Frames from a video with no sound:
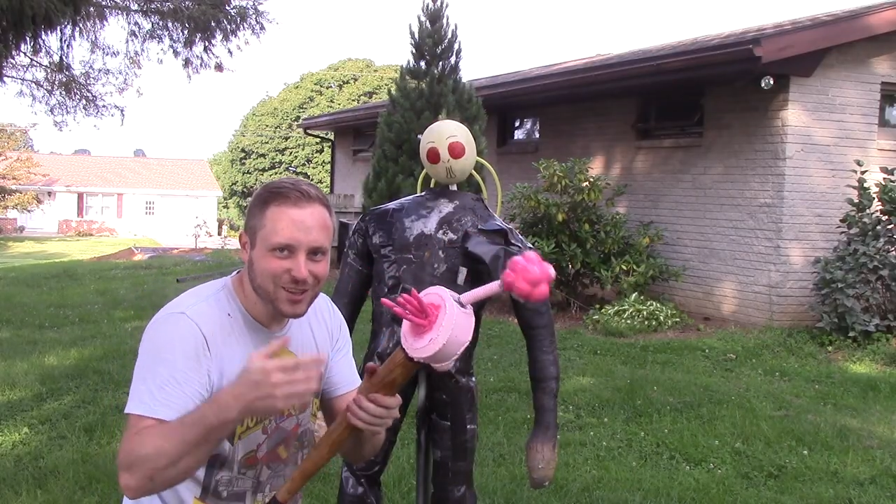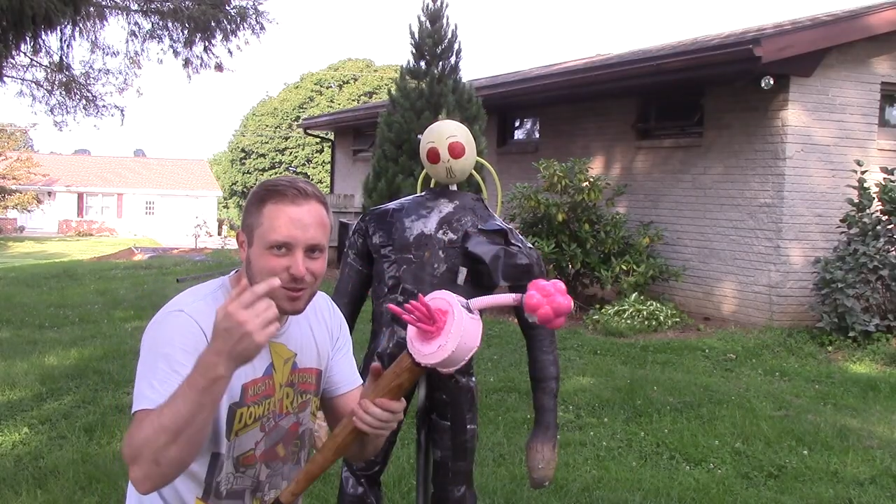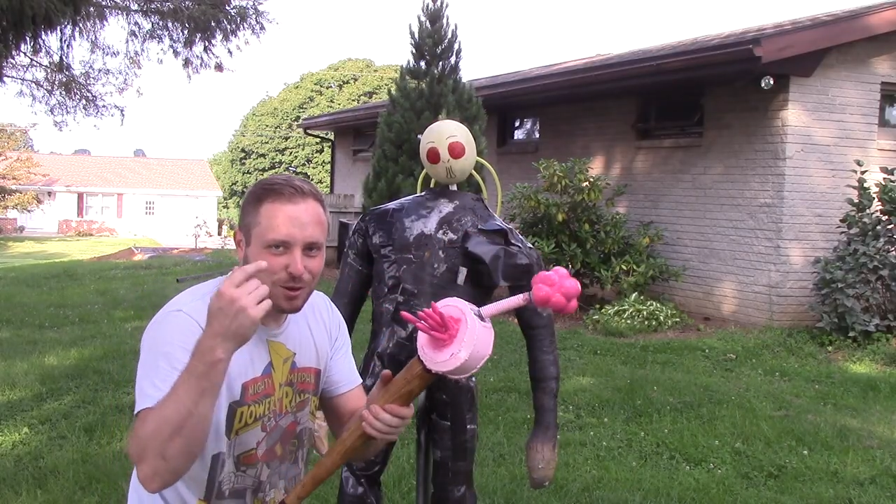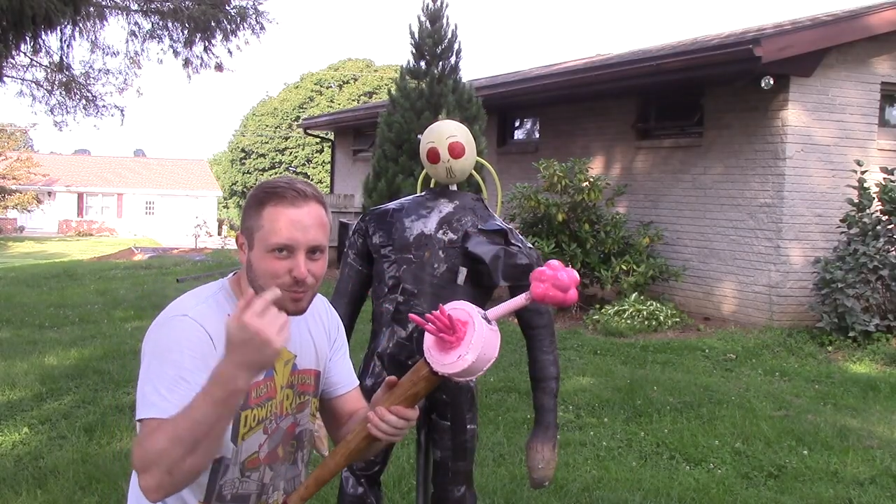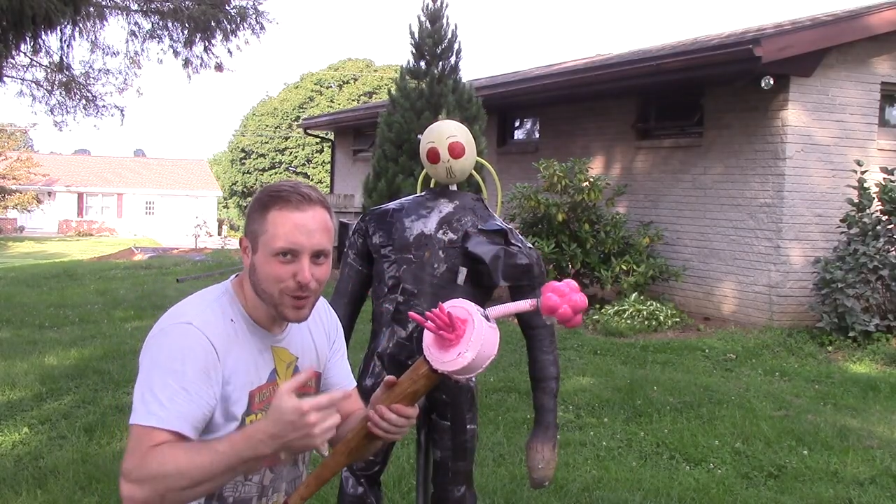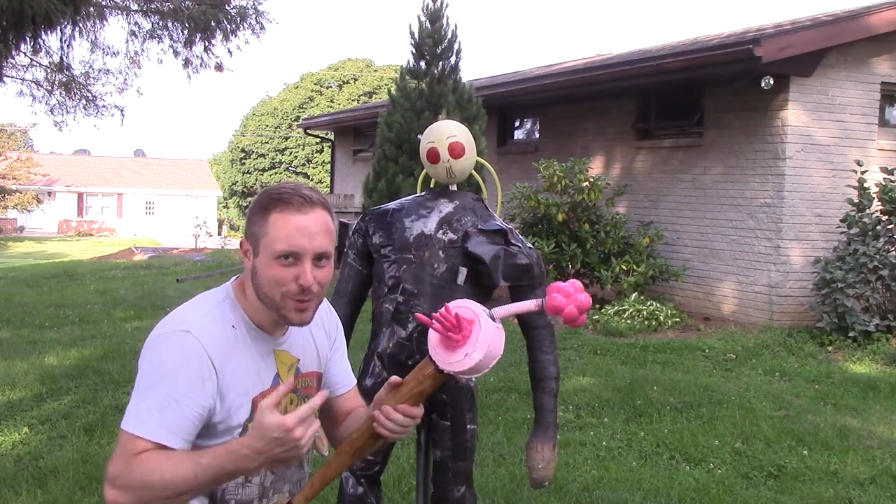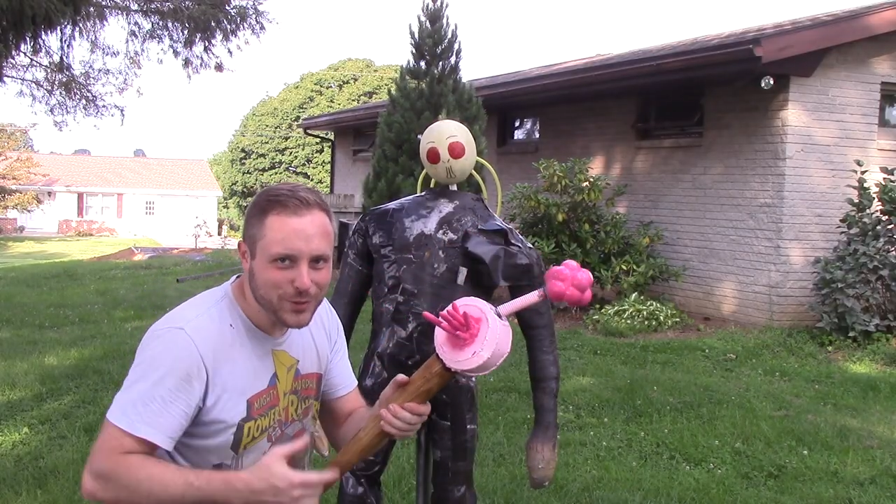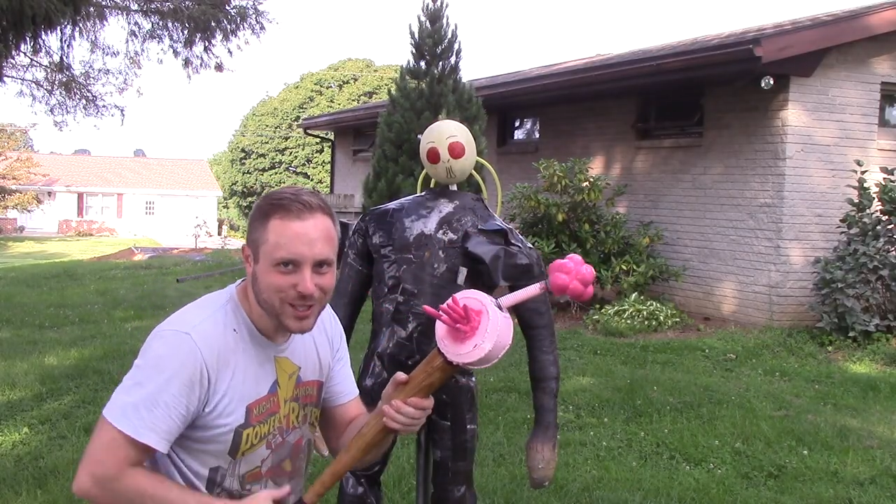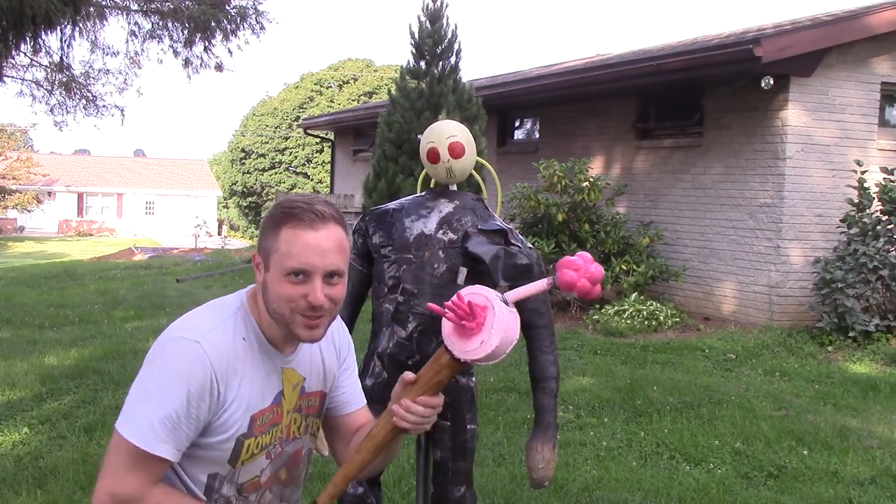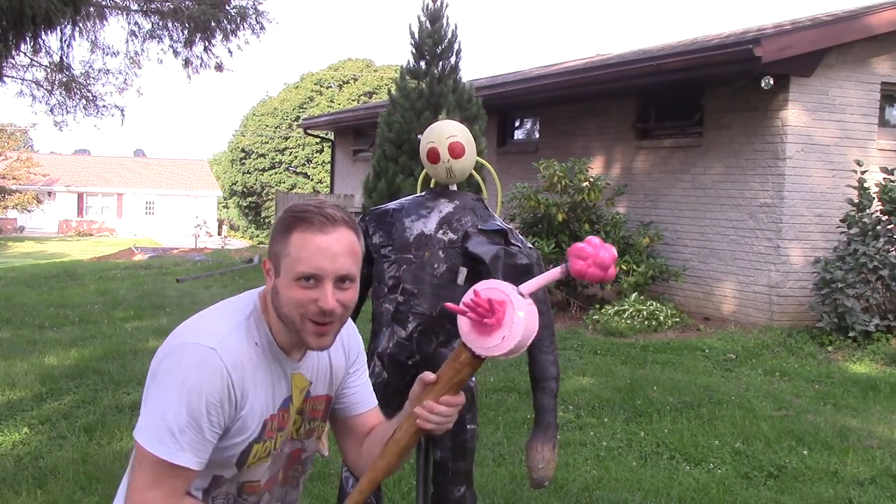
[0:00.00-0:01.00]
kill
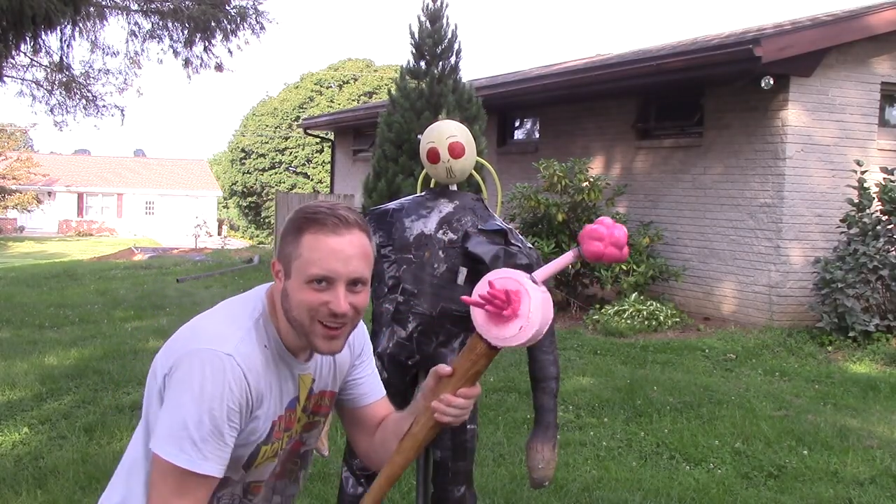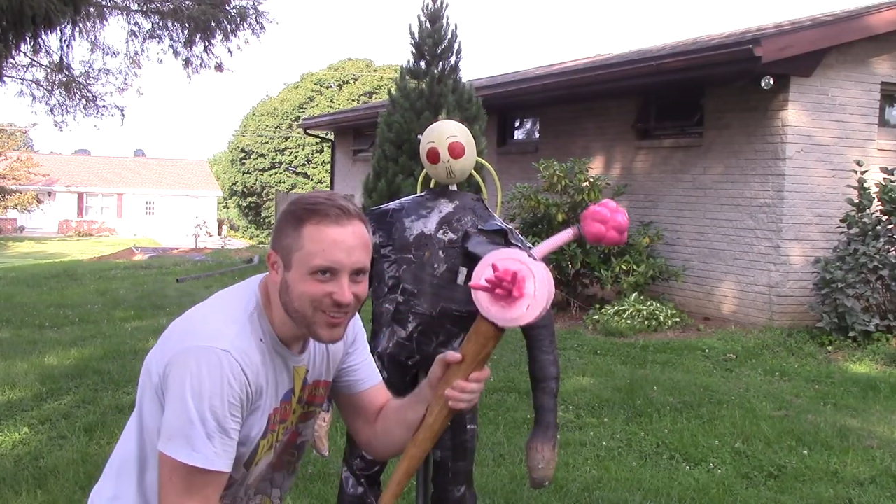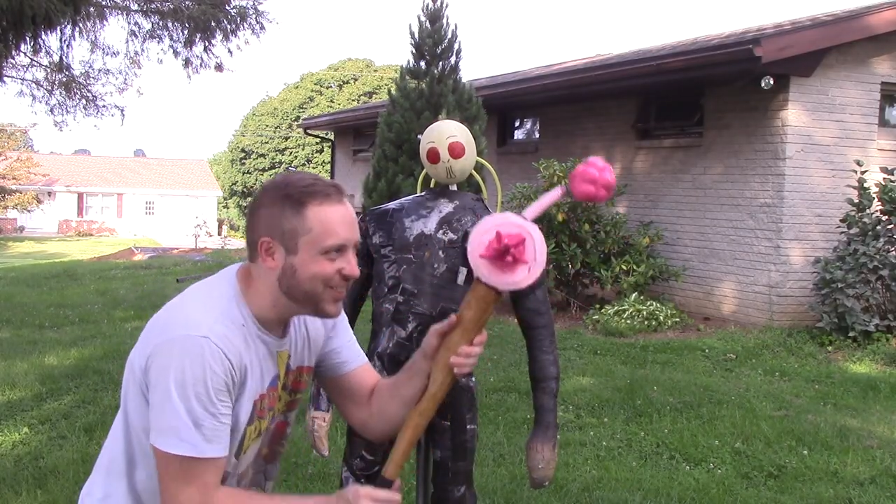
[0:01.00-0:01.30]
Crumbopulous Michael.